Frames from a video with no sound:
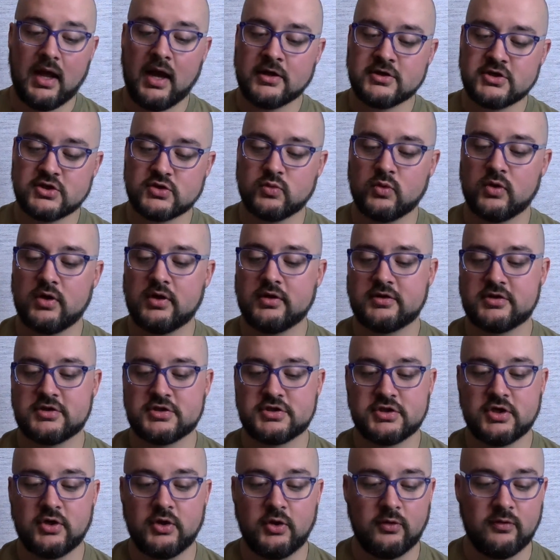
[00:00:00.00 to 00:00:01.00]
I just want to
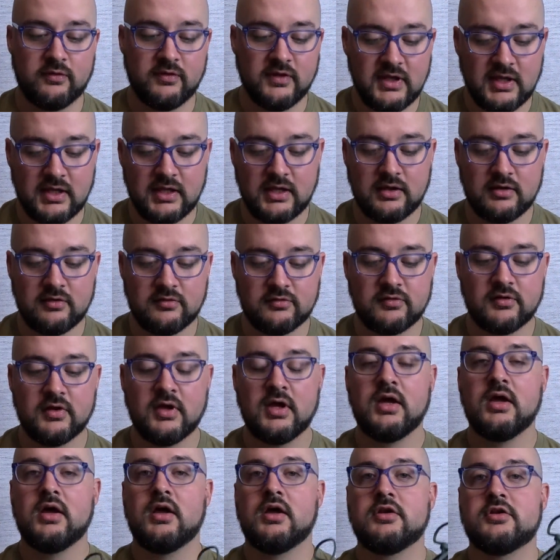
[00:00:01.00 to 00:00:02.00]
show you these
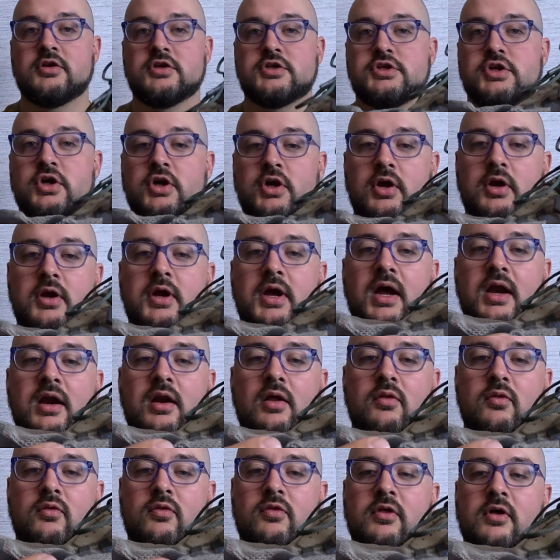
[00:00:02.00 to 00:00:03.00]
to show you kind
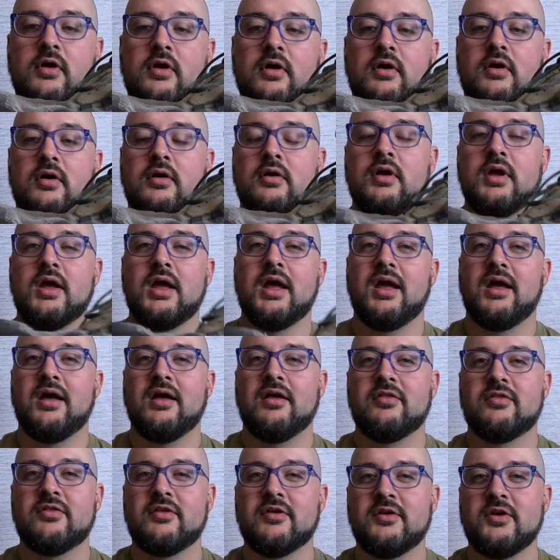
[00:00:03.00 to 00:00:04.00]
of the
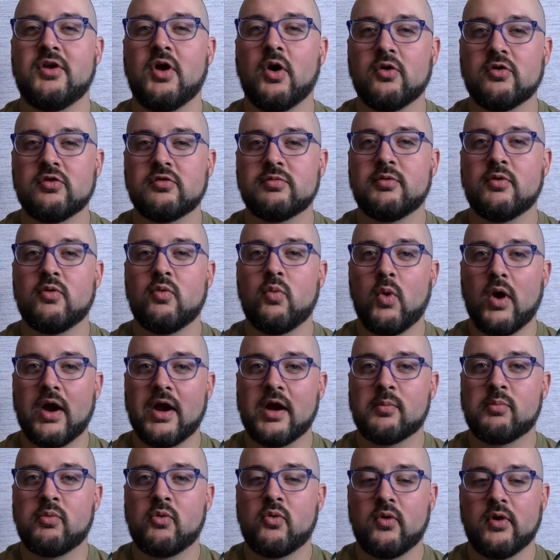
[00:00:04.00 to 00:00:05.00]
noticeable
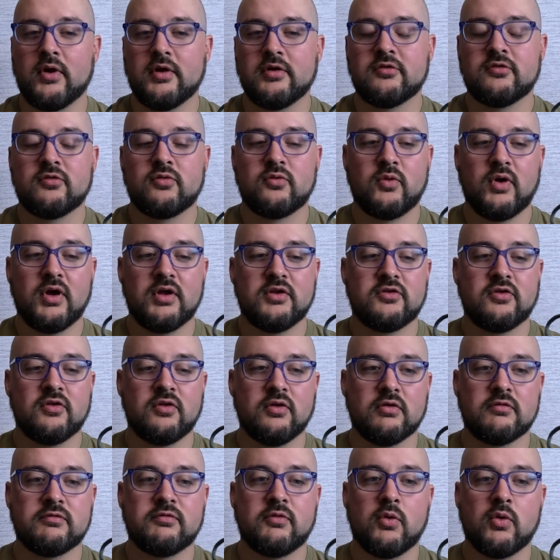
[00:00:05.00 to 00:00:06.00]
wear points, what to
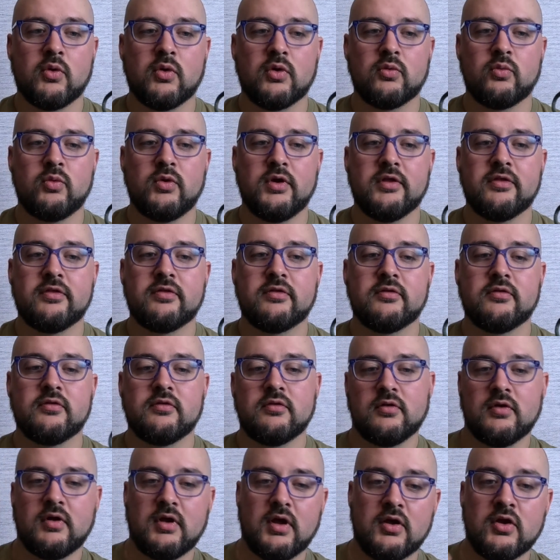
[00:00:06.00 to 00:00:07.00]
look forward with
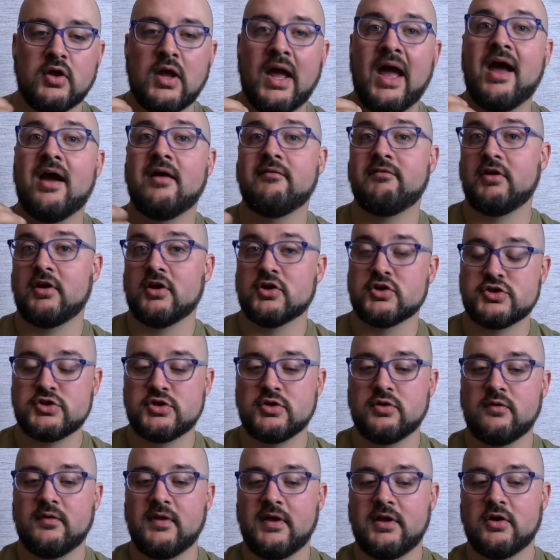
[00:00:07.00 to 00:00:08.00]
having a
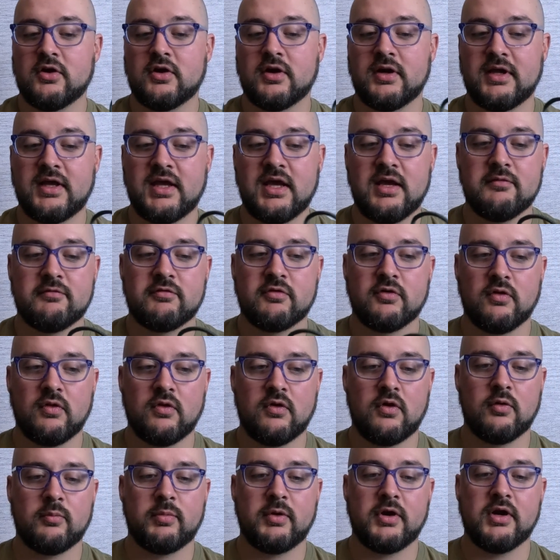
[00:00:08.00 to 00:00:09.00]
shoe that you're going to keep for a
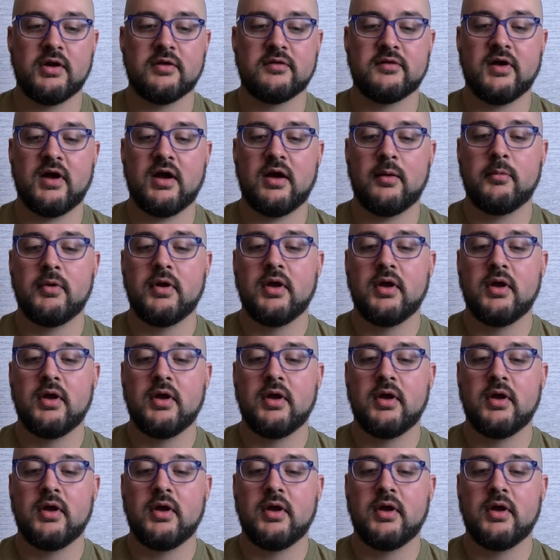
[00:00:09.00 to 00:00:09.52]
long period of time.